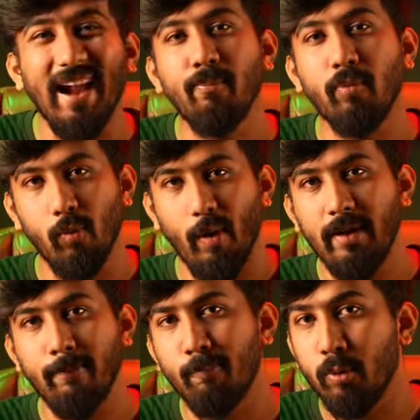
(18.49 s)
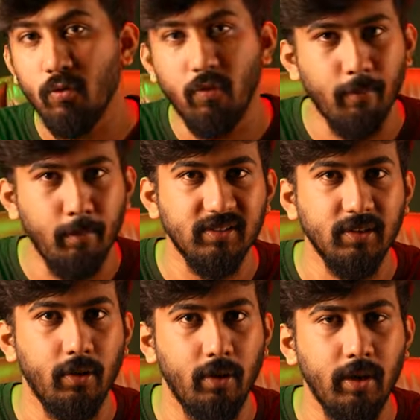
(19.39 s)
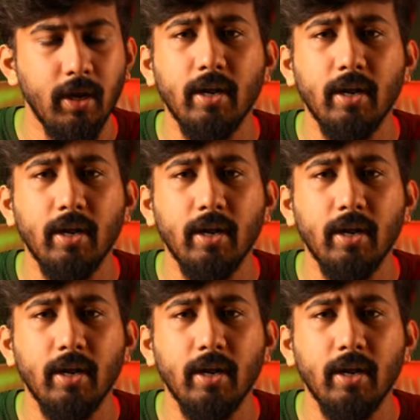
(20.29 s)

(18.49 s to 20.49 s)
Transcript: and provide proof of personhood.